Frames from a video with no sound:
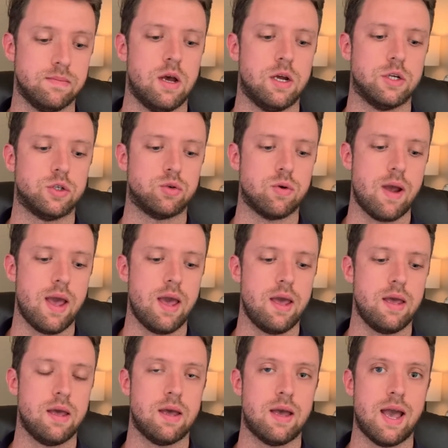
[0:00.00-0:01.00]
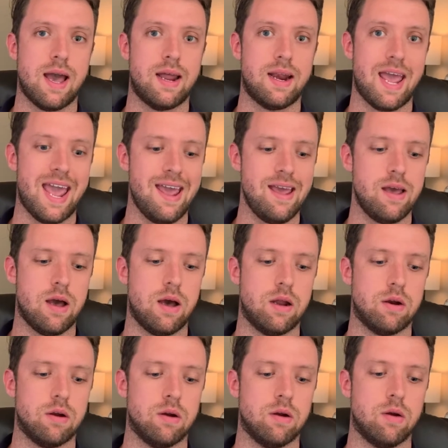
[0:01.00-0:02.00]
Dre at
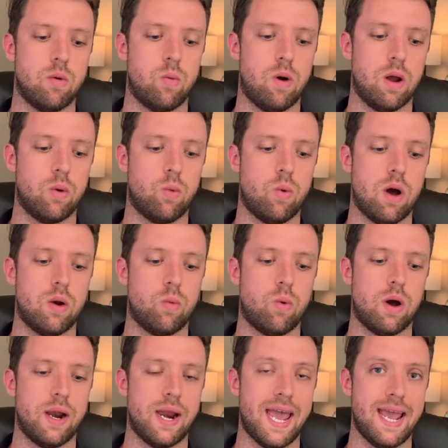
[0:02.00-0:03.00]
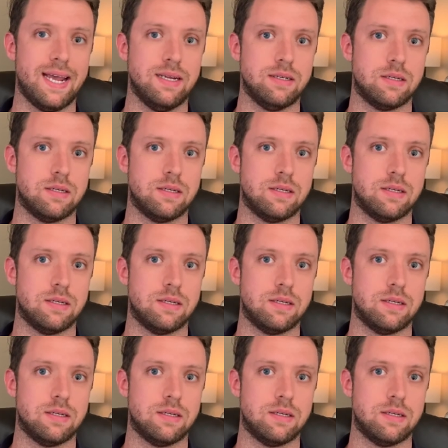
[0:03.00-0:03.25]
AHunter1118,